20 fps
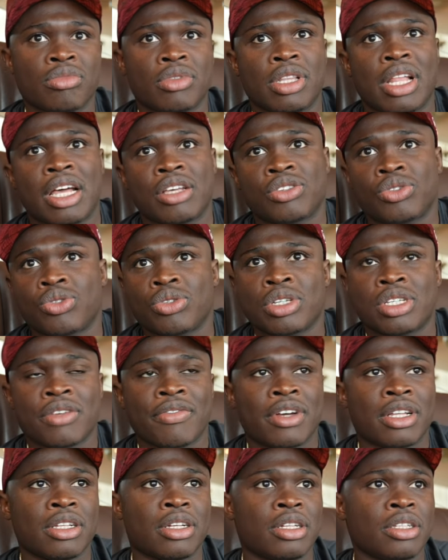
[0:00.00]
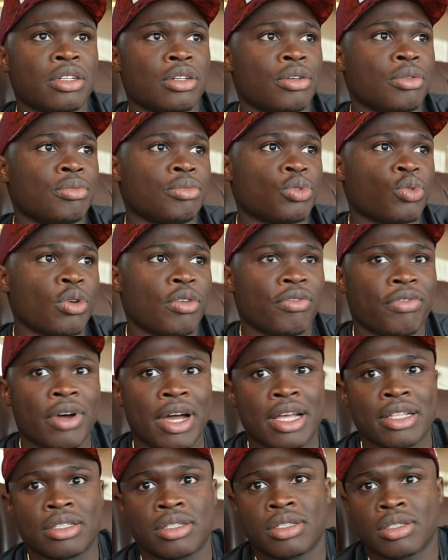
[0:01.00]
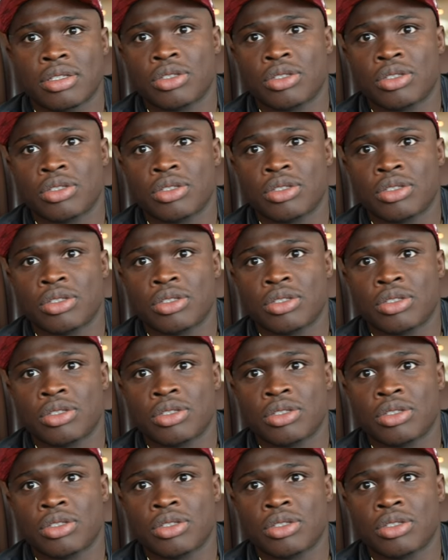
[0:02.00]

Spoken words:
Last 2 years, I've had 12 fights.